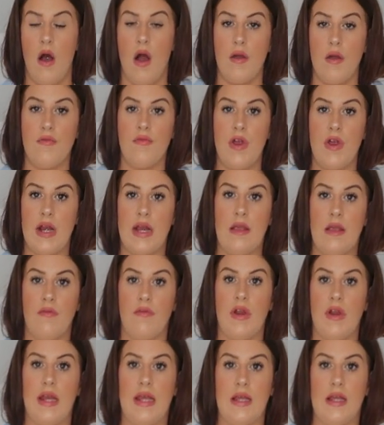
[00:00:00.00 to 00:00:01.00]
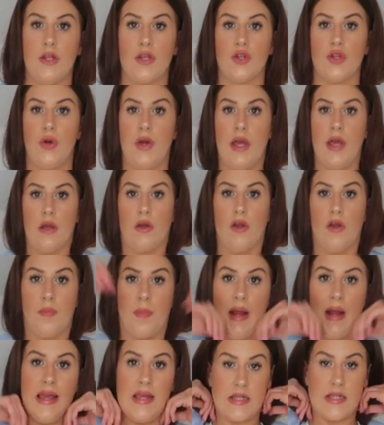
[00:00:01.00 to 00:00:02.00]
I really, really enjoy a good
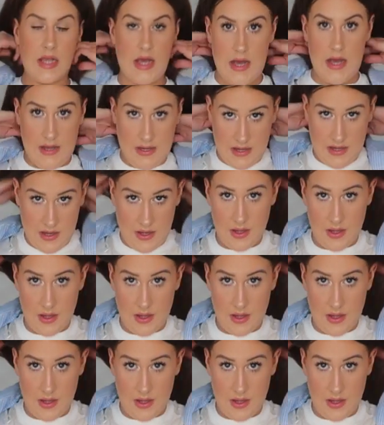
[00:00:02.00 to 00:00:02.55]
blazer.